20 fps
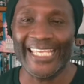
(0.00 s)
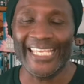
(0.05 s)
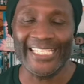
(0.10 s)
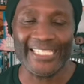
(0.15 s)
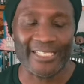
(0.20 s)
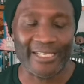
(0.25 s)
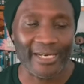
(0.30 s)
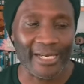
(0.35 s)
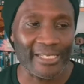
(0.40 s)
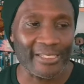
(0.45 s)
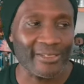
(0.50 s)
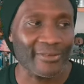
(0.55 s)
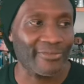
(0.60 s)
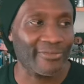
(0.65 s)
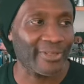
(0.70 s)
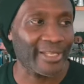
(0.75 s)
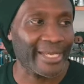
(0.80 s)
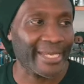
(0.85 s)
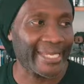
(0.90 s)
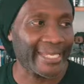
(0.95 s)
He's kind
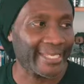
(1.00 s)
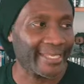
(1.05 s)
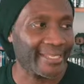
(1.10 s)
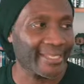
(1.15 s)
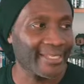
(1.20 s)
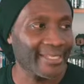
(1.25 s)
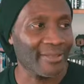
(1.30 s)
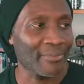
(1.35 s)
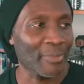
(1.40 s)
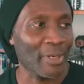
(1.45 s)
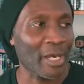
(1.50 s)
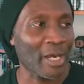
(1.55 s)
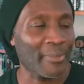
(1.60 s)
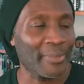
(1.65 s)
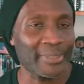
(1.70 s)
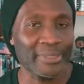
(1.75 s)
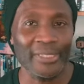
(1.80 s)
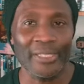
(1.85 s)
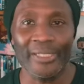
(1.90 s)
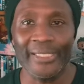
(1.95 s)
of like the
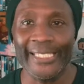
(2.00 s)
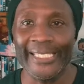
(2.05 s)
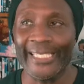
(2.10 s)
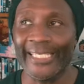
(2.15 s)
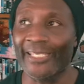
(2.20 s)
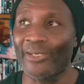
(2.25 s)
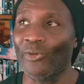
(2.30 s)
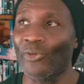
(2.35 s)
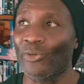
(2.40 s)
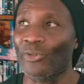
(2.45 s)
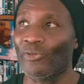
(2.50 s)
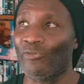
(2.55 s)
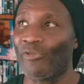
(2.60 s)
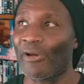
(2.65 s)
Muhammad Ali or the